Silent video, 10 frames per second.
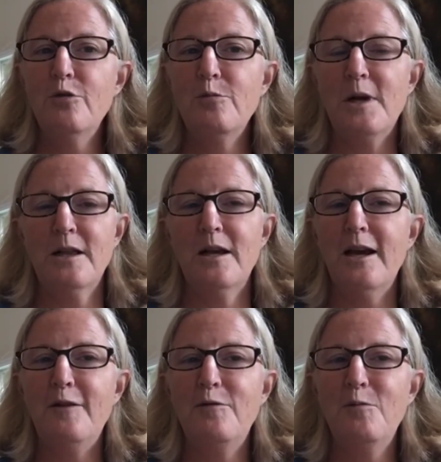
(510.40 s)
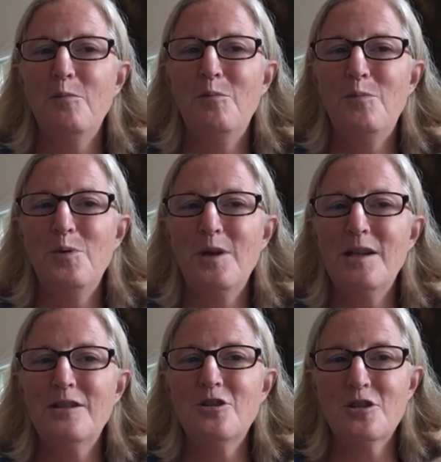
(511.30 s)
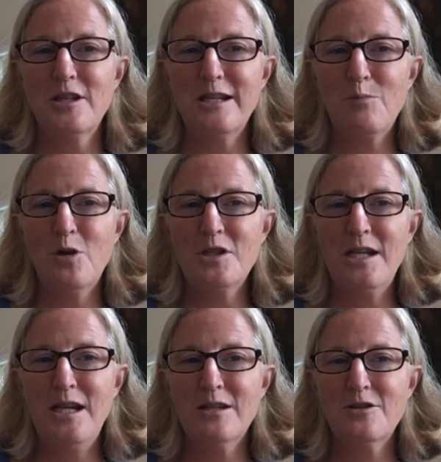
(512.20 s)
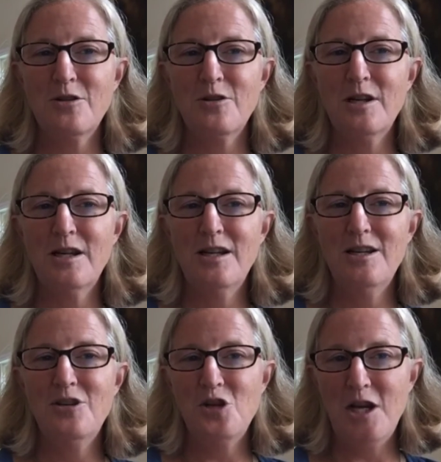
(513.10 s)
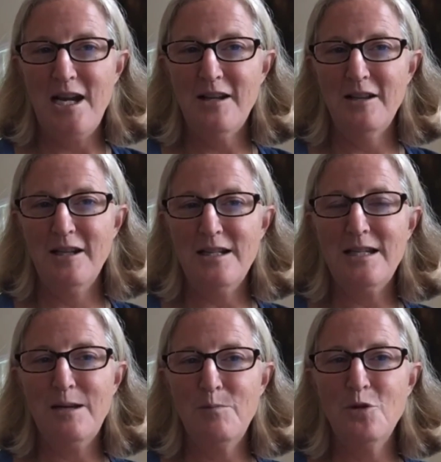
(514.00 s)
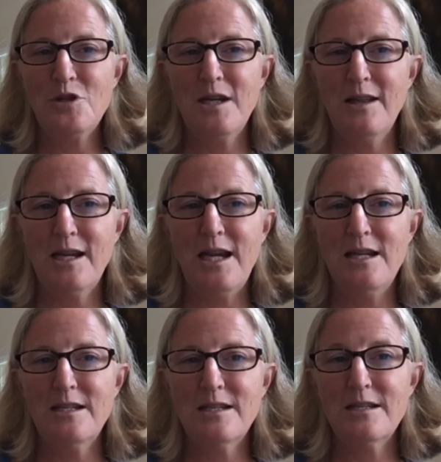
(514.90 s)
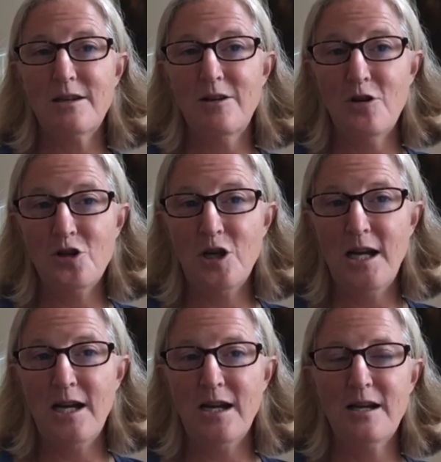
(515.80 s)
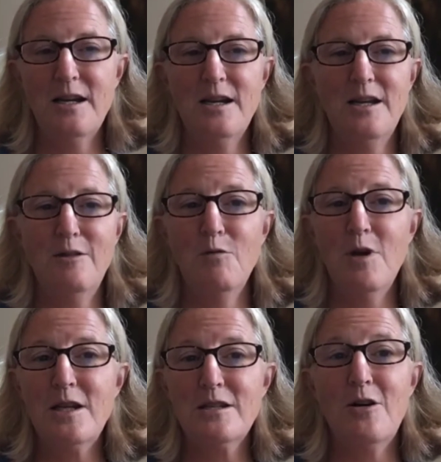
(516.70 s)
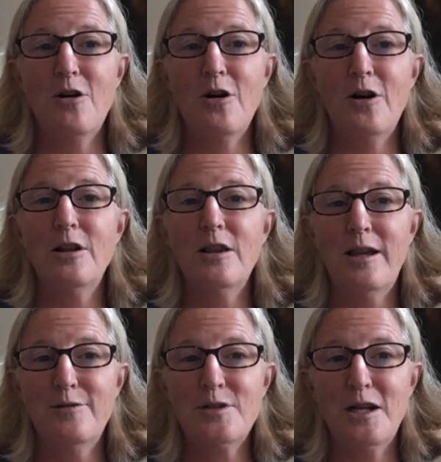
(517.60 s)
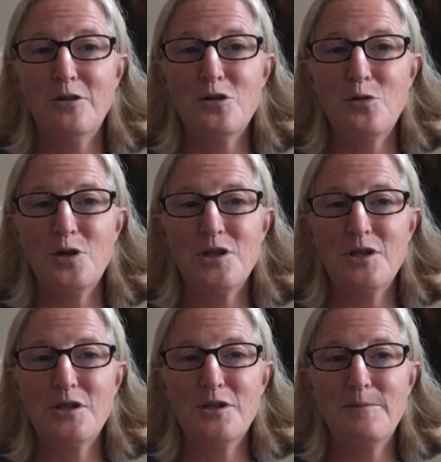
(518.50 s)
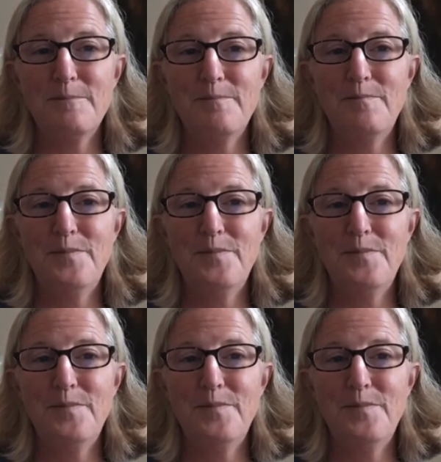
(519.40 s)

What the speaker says: through my life. But just like breast cancer, genetically, 10% of the cases are genetic. The rest are lifestyle choices.